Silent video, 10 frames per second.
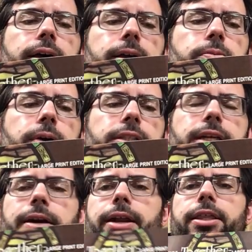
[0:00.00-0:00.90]
it runs
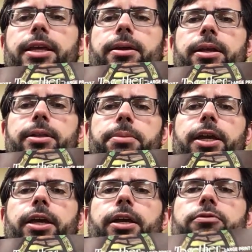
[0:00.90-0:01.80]
out, I think, in the
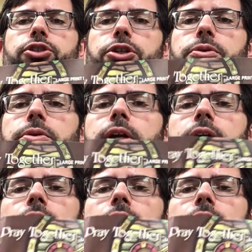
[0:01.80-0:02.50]
beginning of June.